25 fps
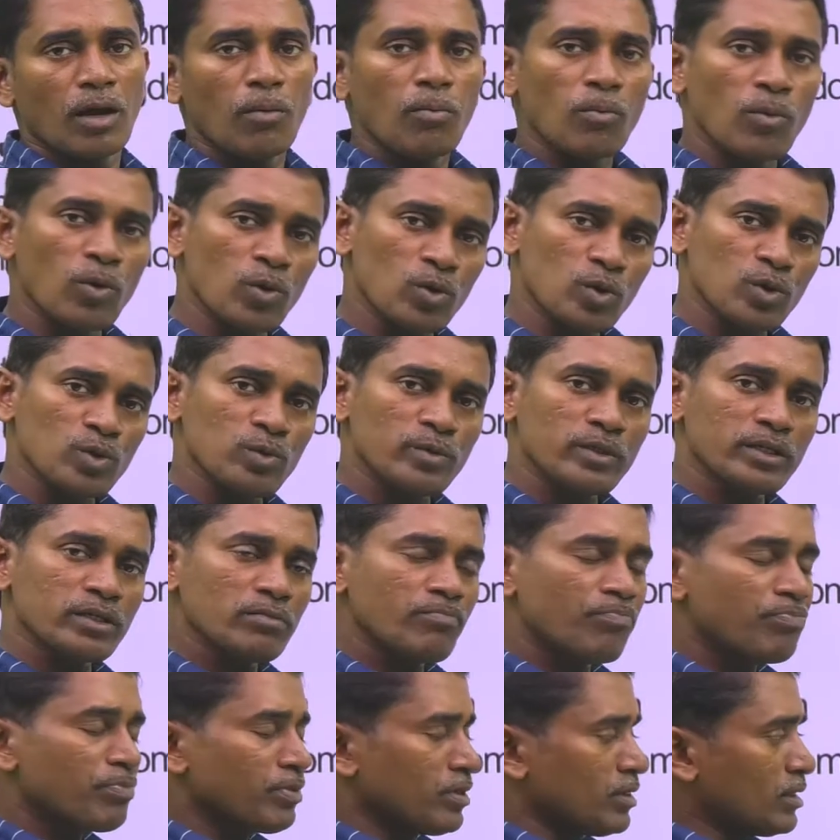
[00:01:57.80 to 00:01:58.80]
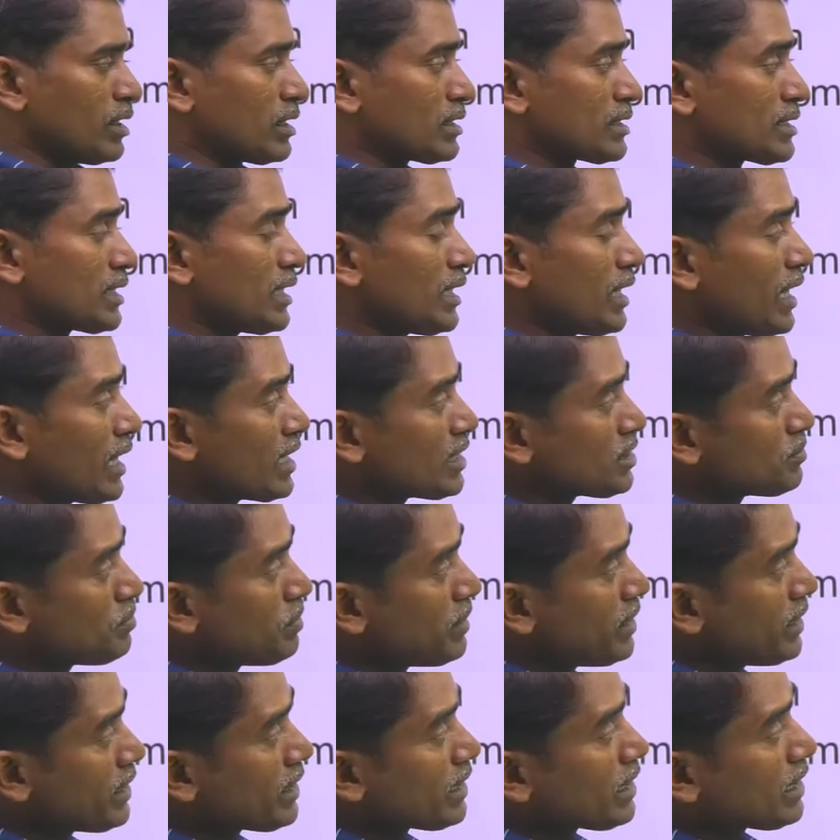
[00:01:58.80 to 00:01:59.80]
Moreover, the cell has
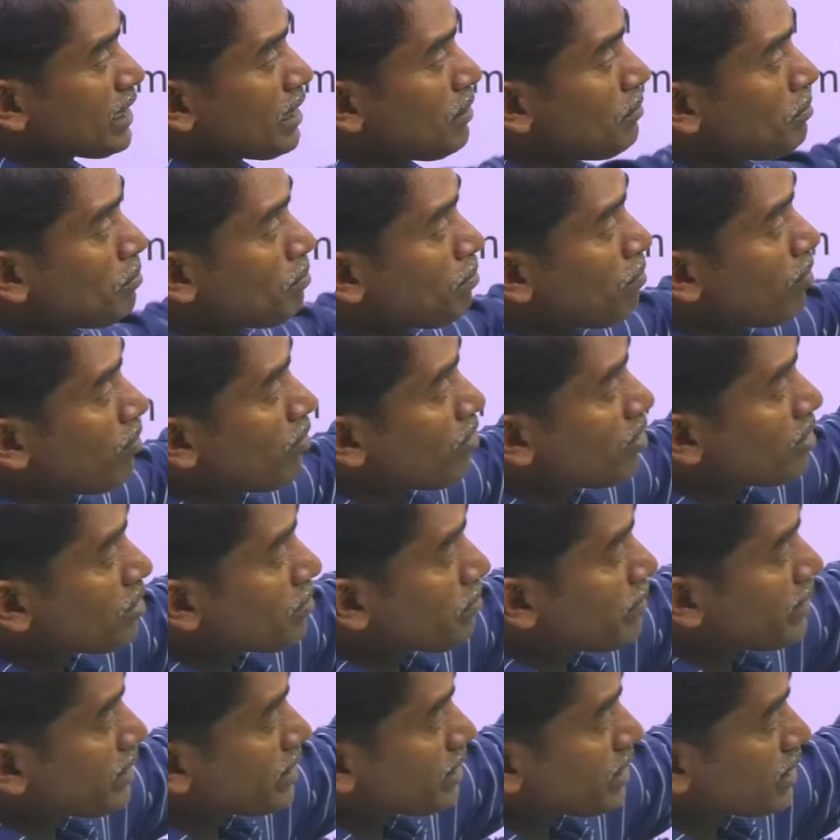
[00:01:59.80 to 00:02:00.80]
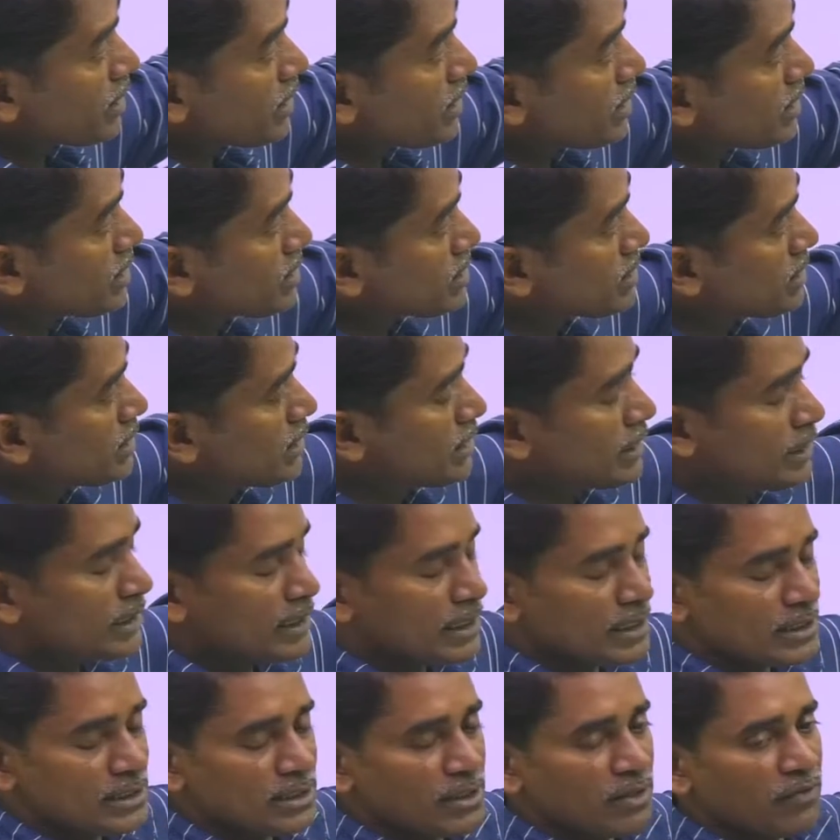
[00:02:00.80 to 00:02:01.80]
been compartmentalized in
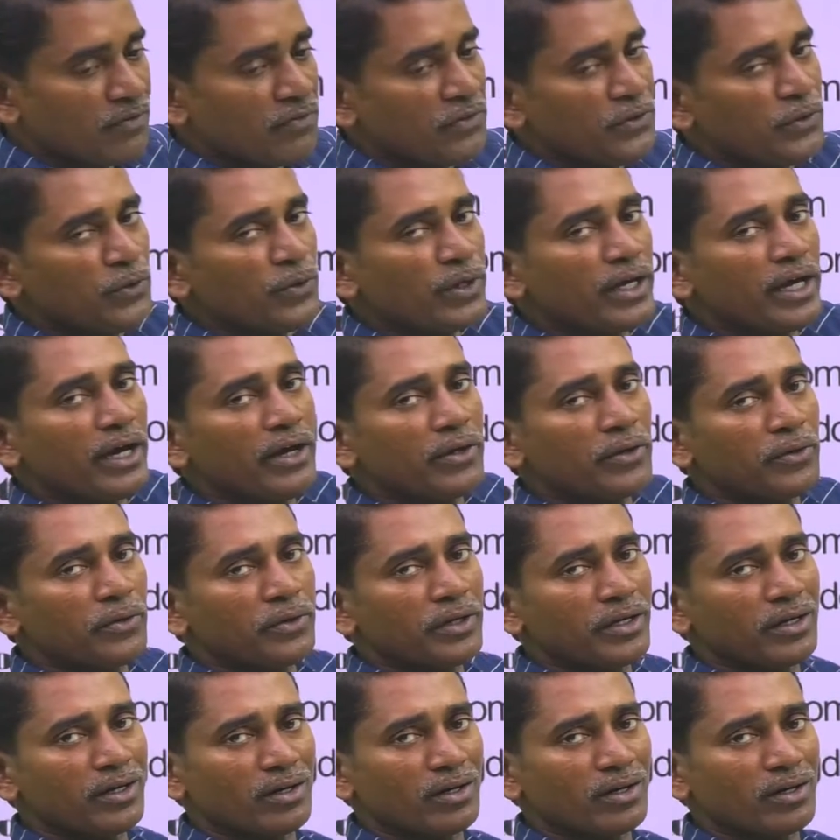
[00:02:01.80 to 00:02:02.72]
case of eukaryotic